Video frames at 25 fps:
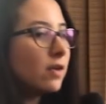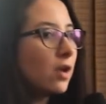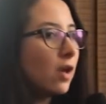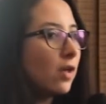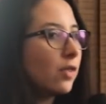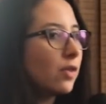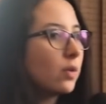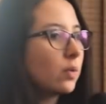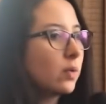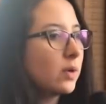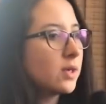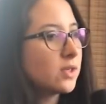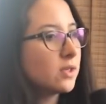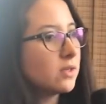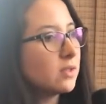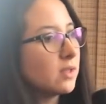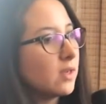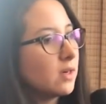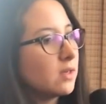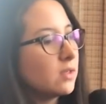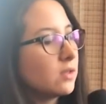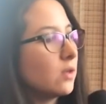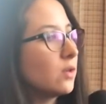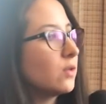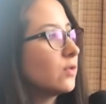another question
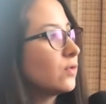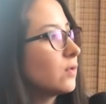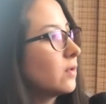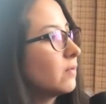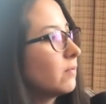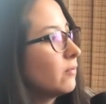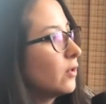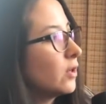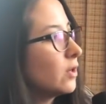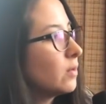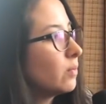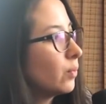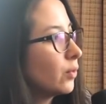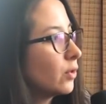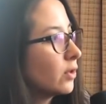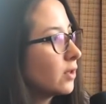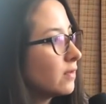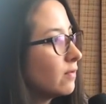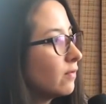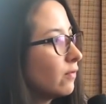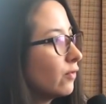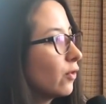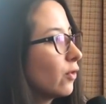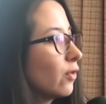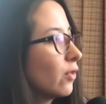that is also very
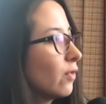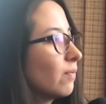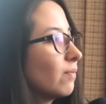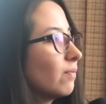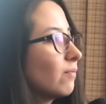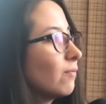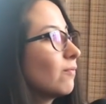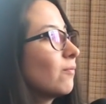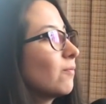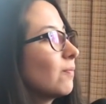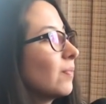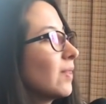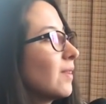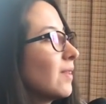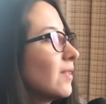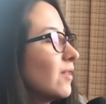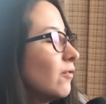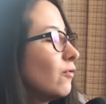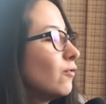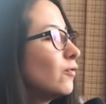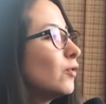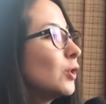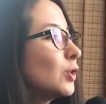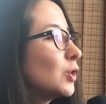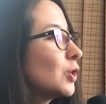important for the
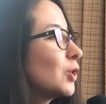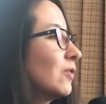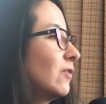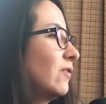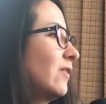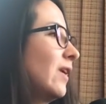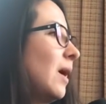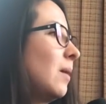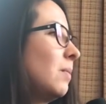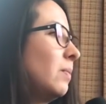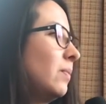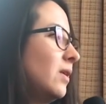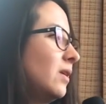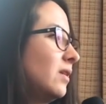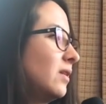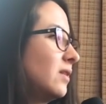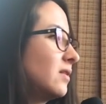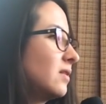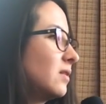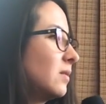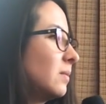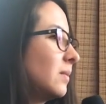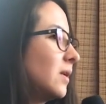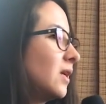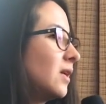future of
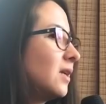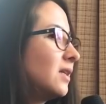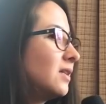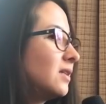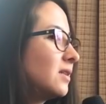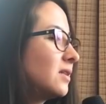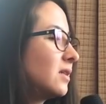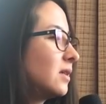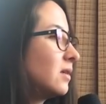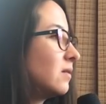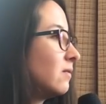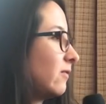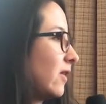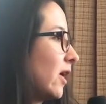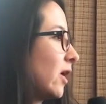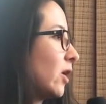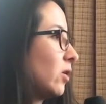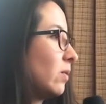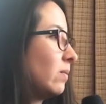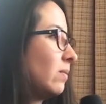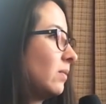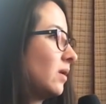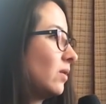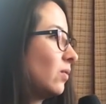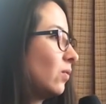capitalism and its
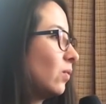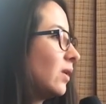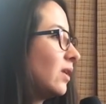environment.